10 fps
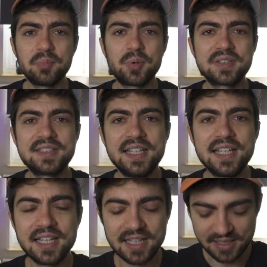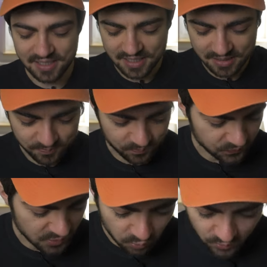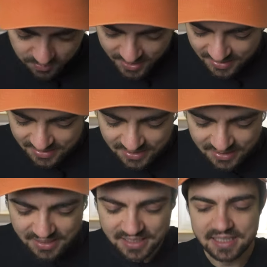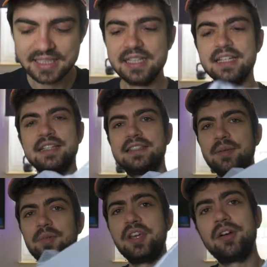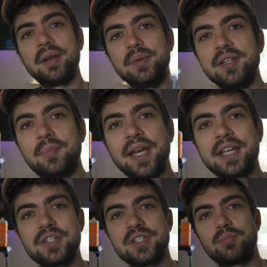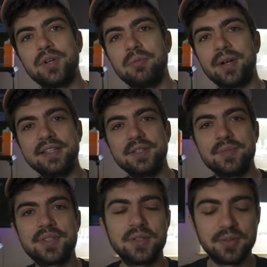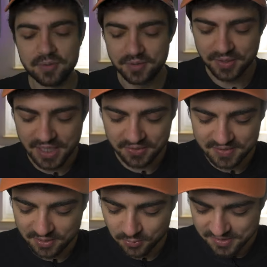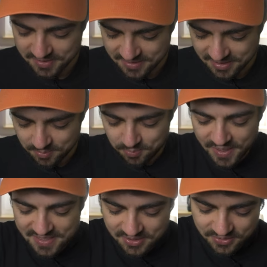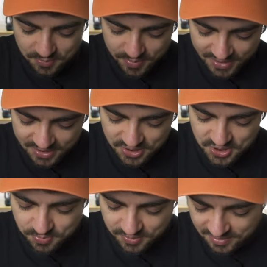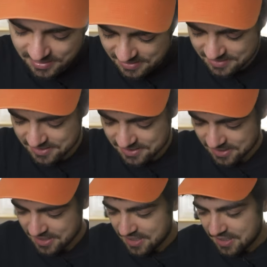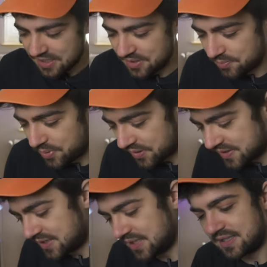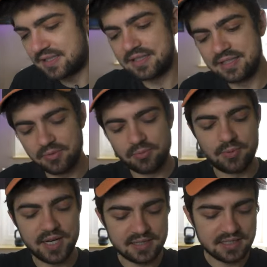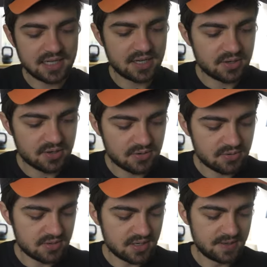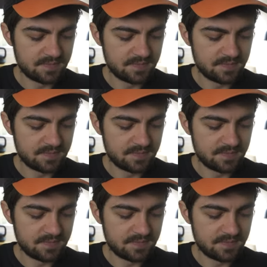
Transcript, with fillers: unboxing um, remaining. Same here, I mean, the package is pretty random, so you cannot tell what's inside based on the package, but let's unbox it right now.